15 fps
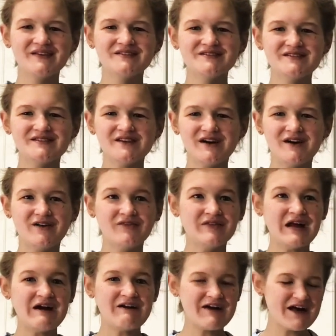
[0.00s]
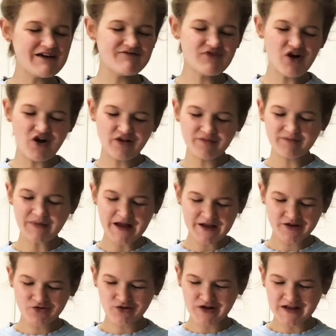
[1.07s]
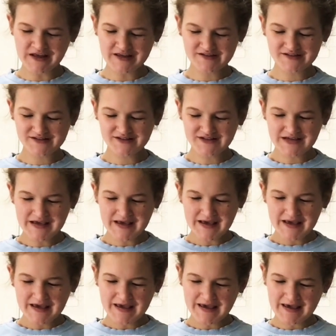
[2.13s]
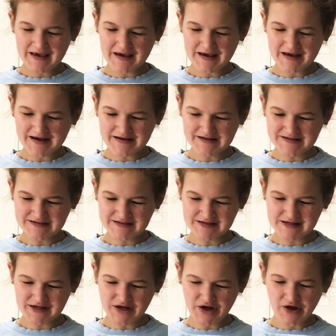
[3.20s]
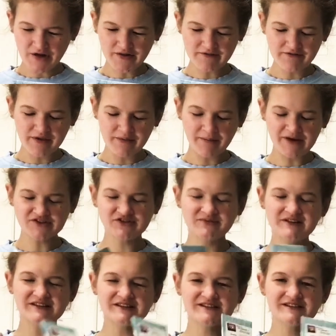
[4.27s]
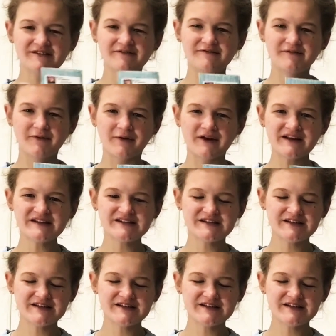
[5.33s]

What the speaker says: So now I have all of my ingredients and all of the measurements for it.